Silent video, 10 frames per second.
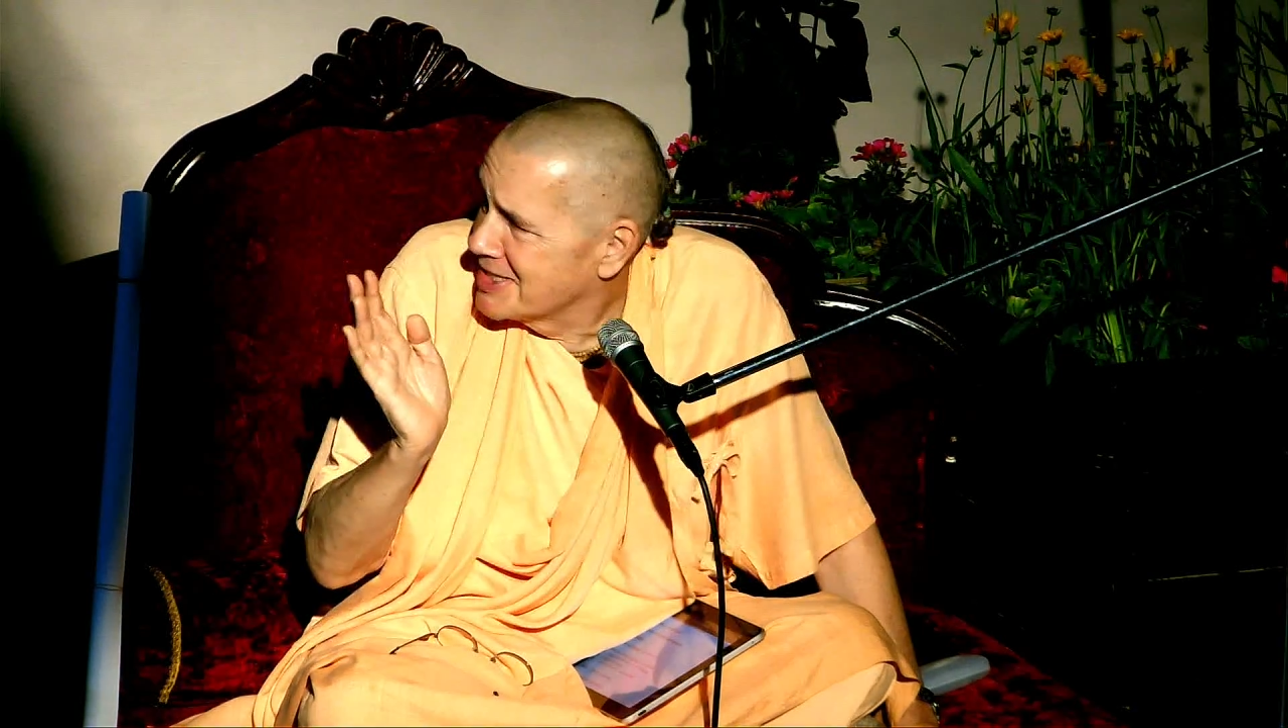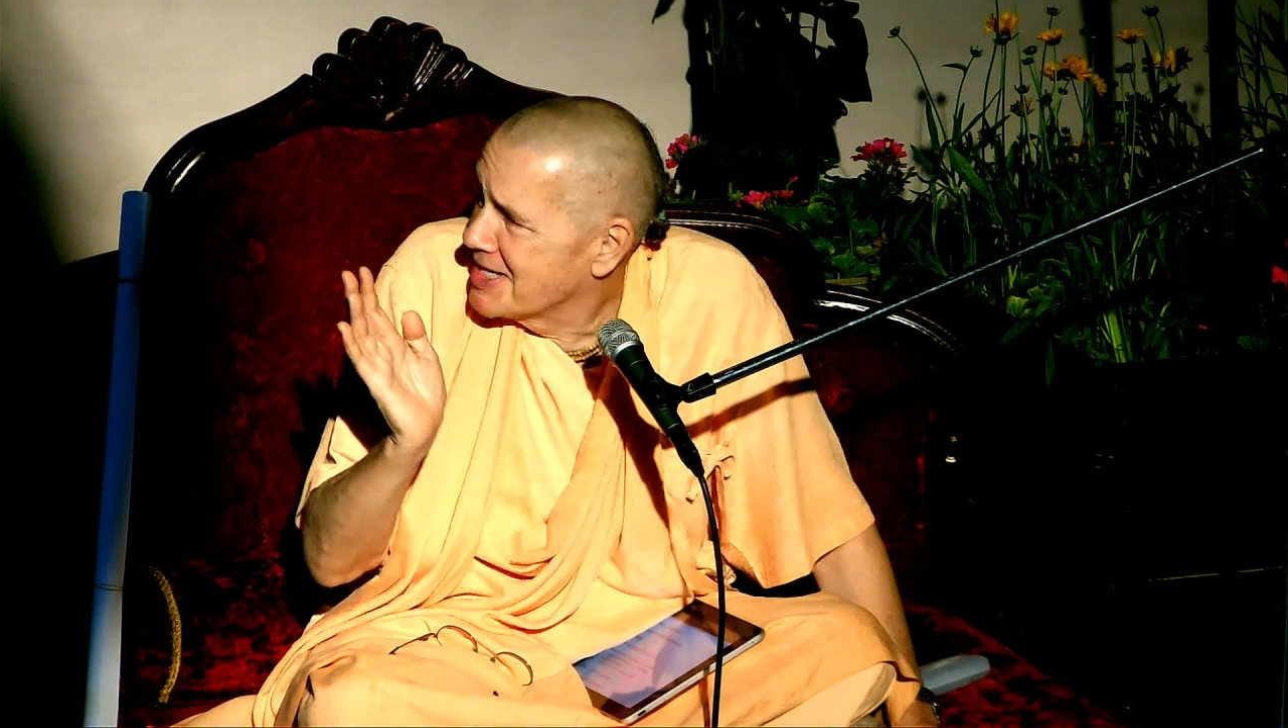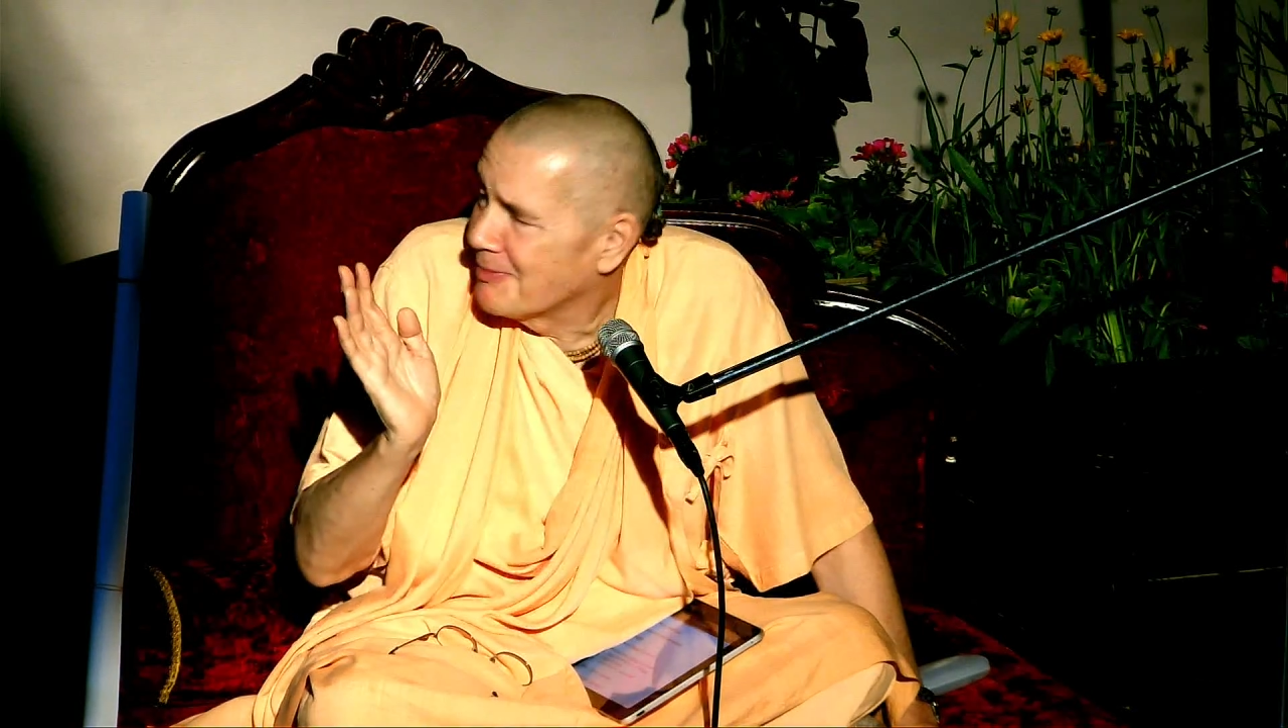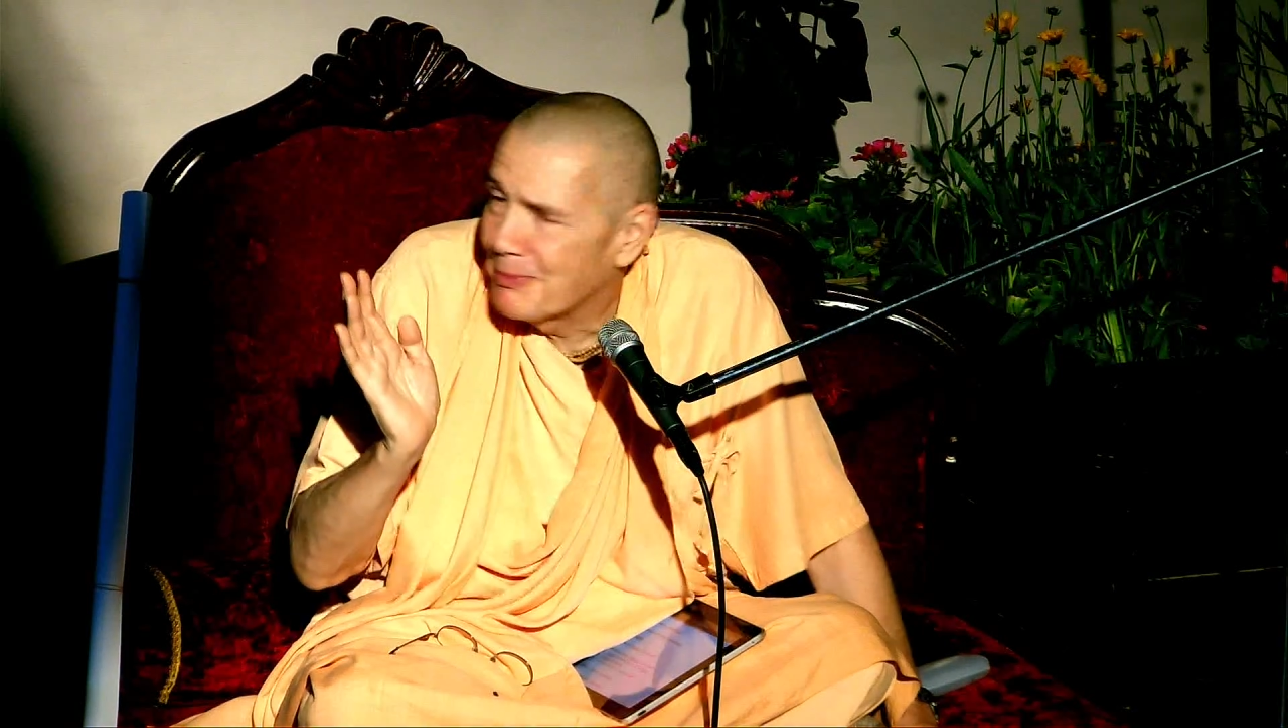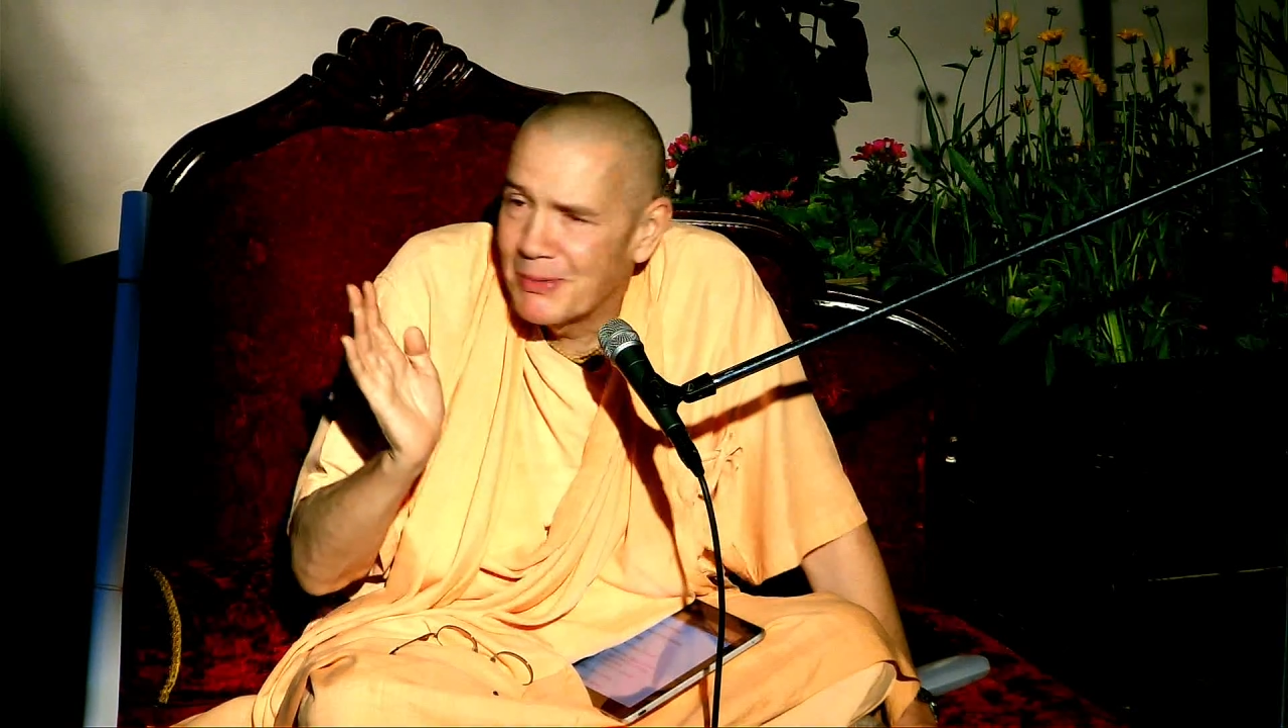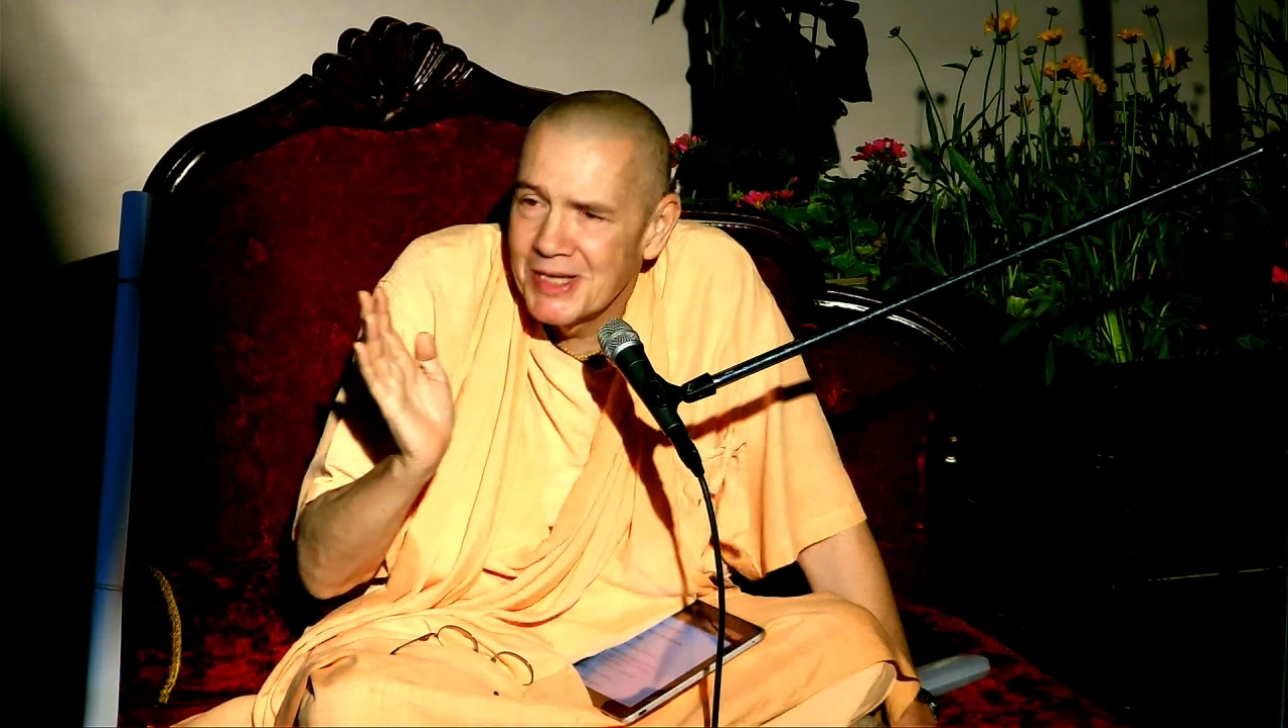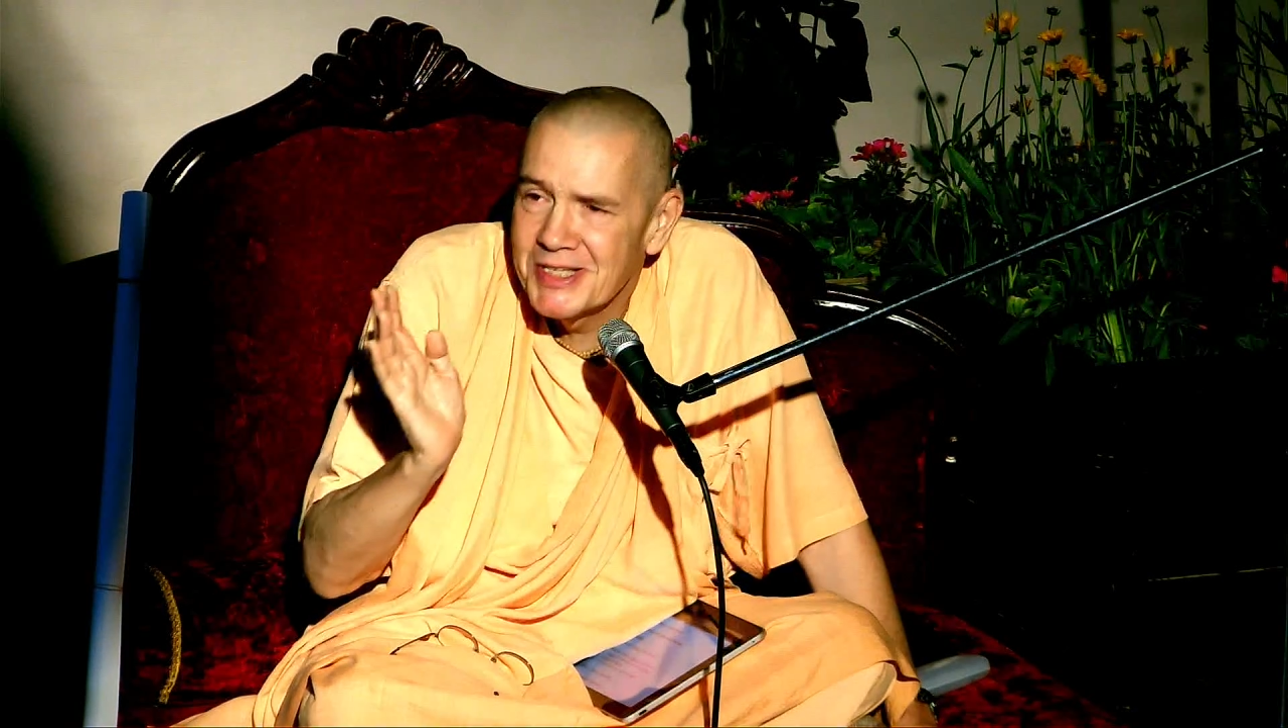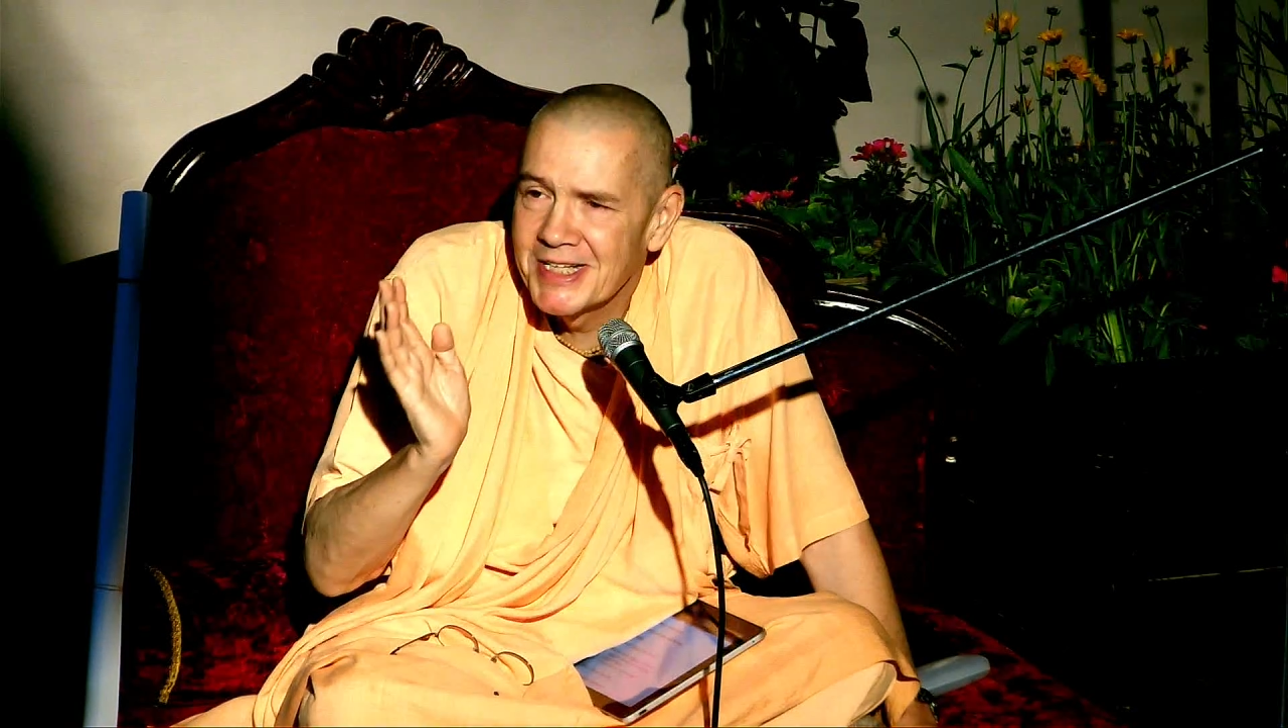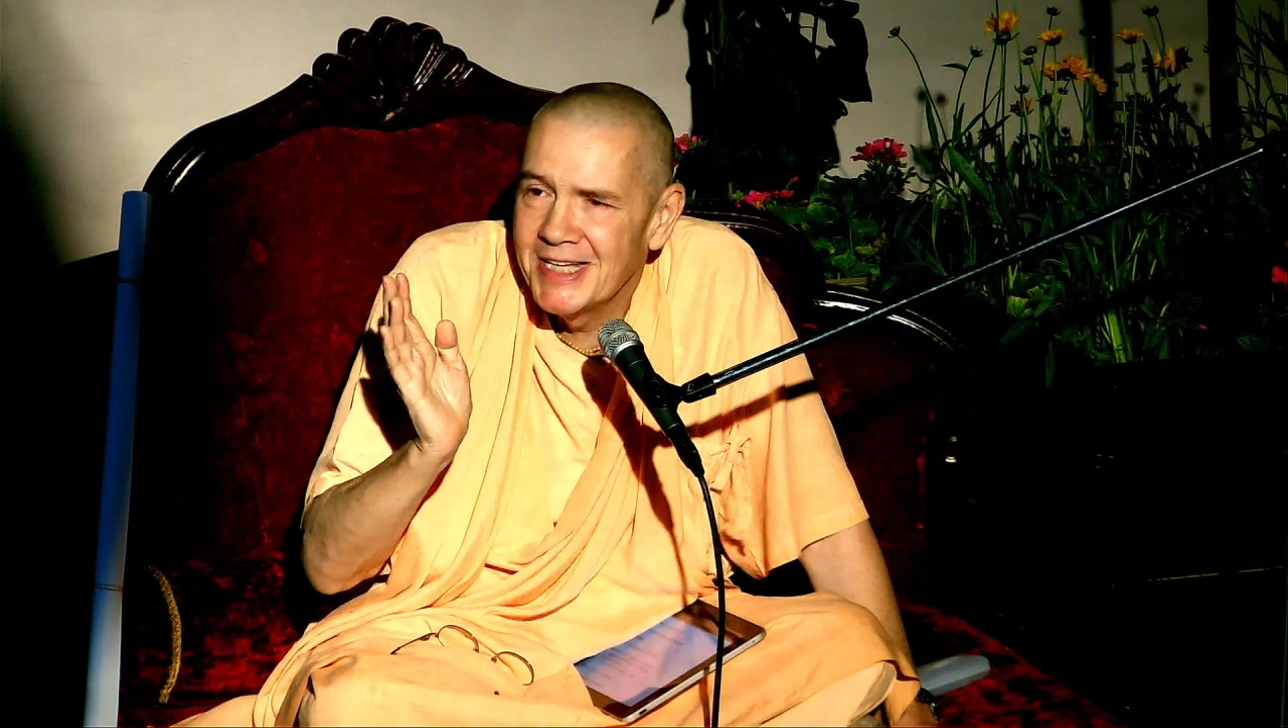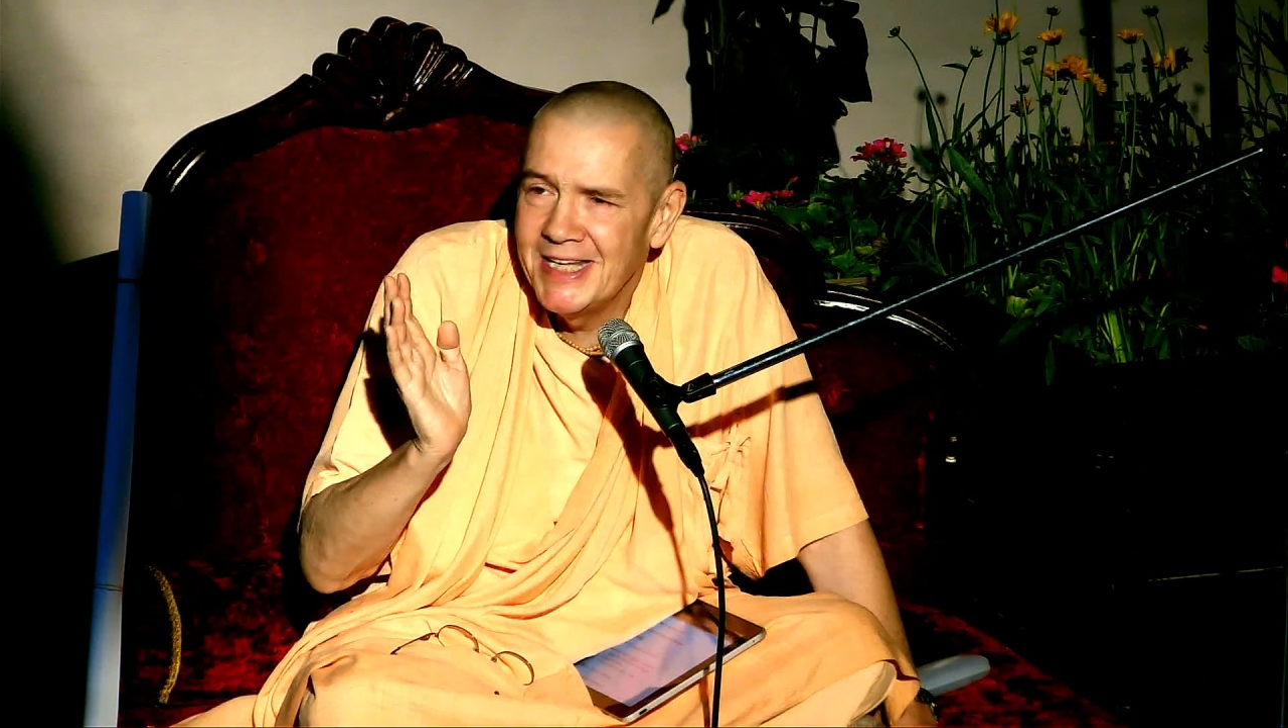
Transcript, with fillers: temple president,